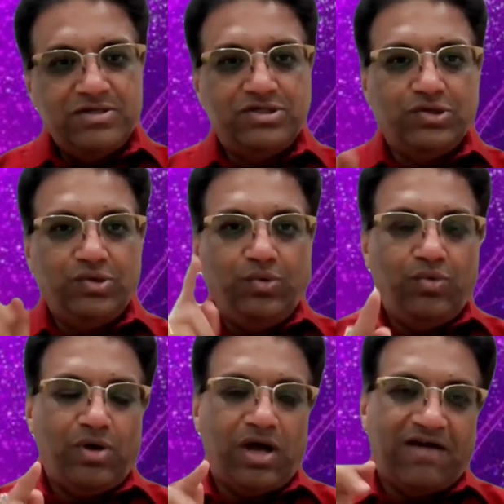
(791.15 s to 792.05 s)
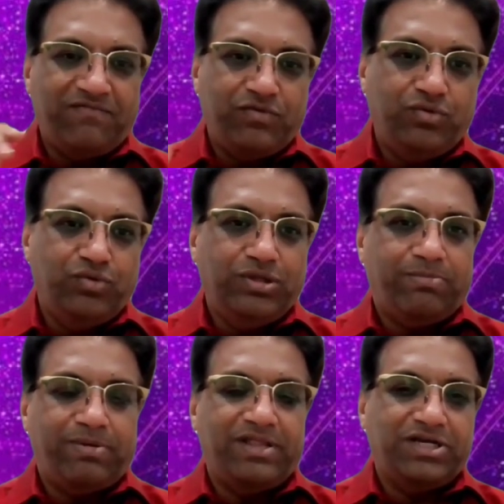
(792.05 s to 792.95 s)
So you have to do
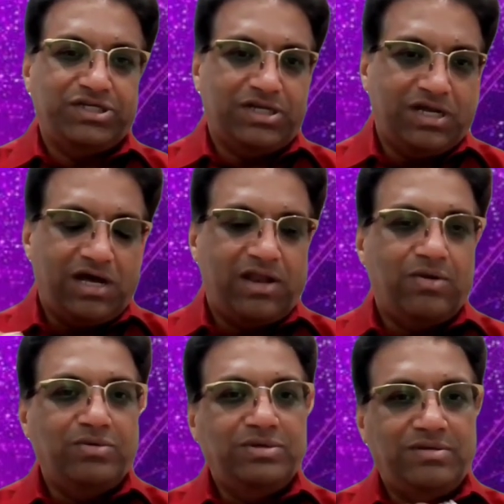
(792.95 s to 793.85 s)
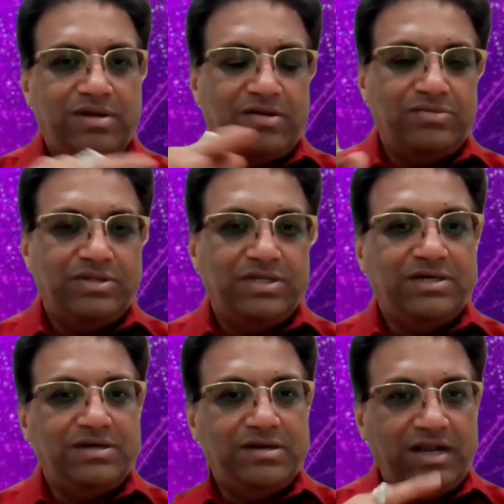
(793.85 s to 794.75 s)
the pradakshina around
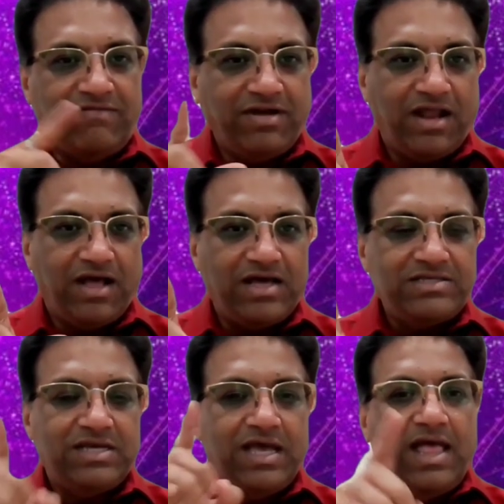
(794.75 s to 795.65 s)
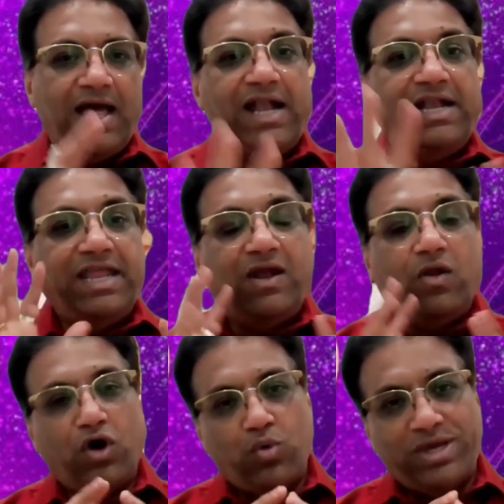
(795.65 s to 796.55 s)
the Navagrahas
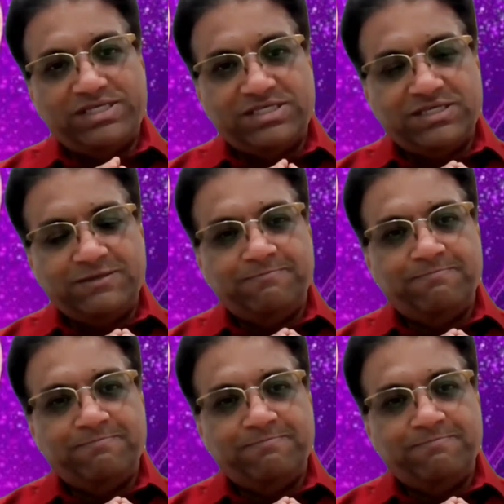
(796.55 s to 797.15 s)
anti-clockwise.